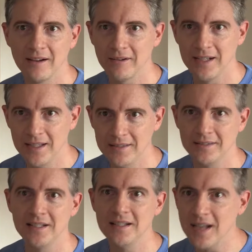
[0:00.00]
There is
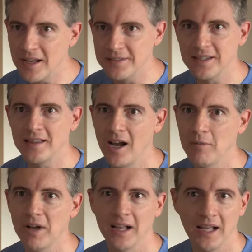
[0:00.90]
details in there,
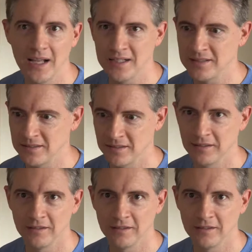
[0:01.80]
but again, it's